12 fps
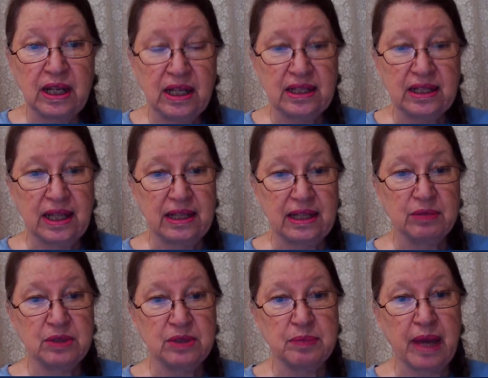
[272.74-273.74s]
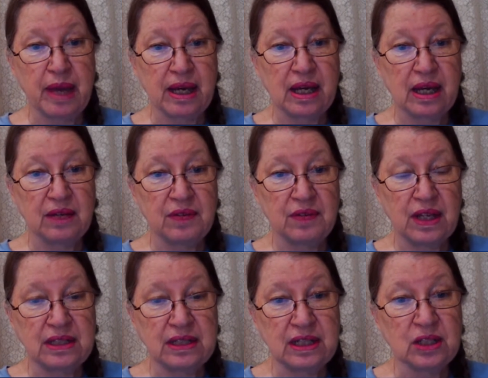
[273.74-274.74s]
that he was back on
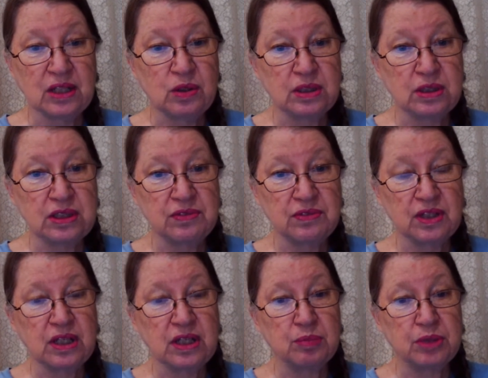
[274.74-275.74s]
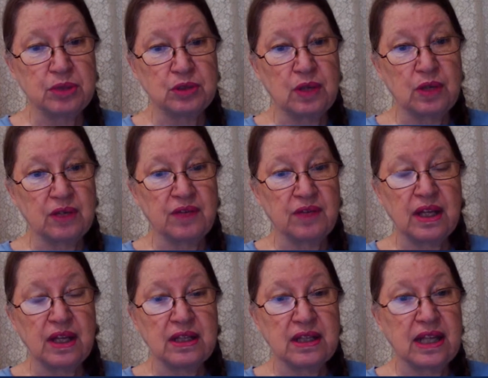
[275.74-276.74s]
event. And of course, if they're going to put you on
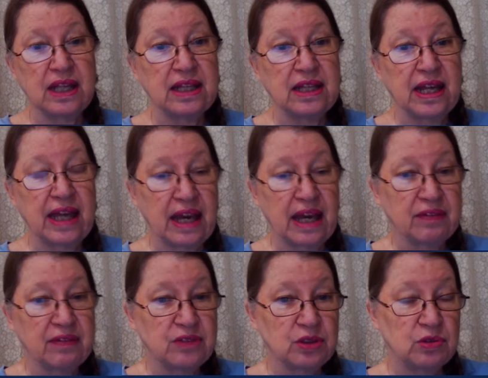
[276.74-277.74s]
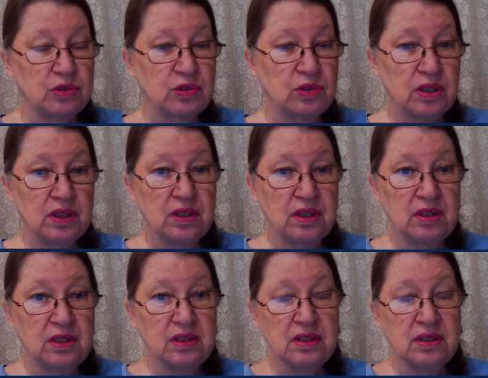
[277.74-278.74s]
event, then they have to,
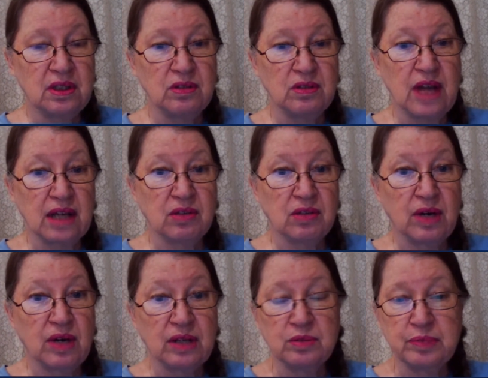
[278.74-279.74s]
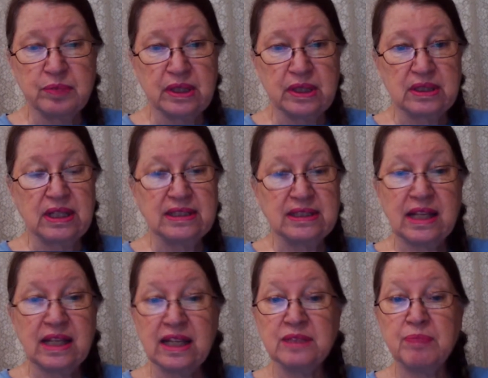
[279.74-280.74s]
knock you out.
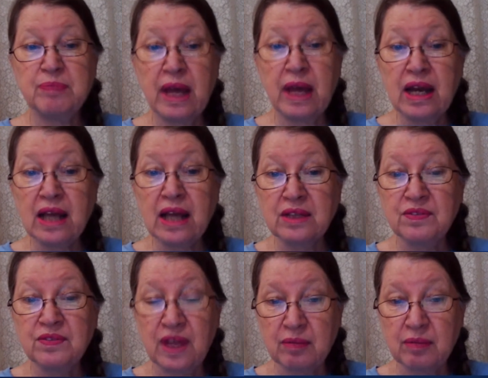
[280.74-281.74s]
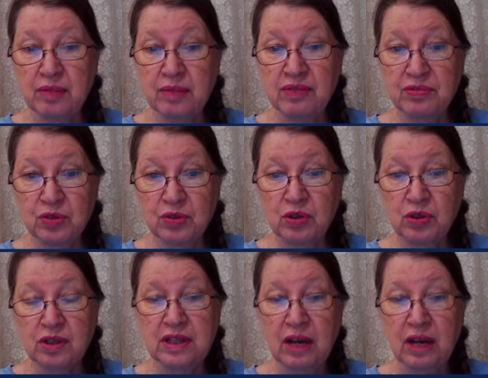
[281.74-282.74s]
He's been on the vent before,
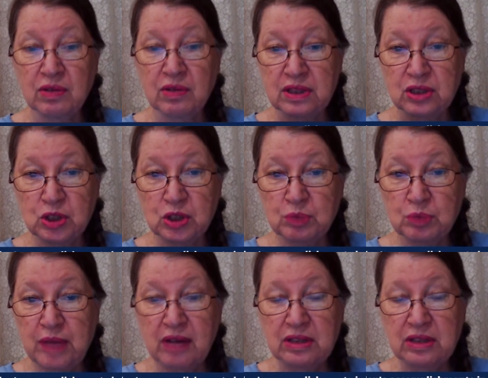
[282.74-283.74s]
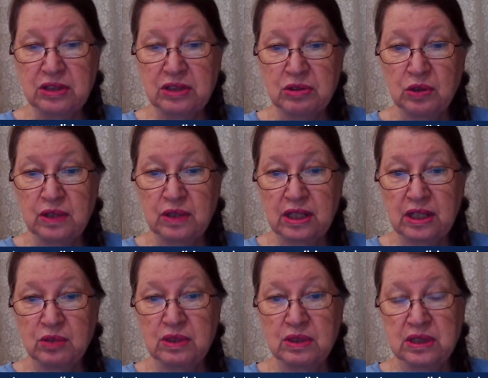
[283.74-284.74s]
down with the tube down his throat
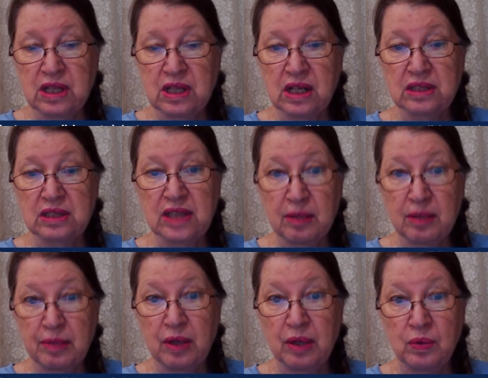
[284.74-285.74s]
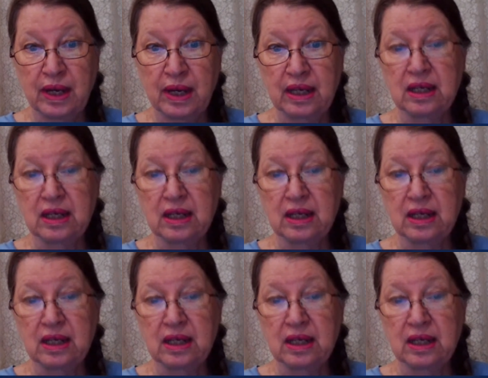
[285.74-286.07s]
into his lungs, and been awake.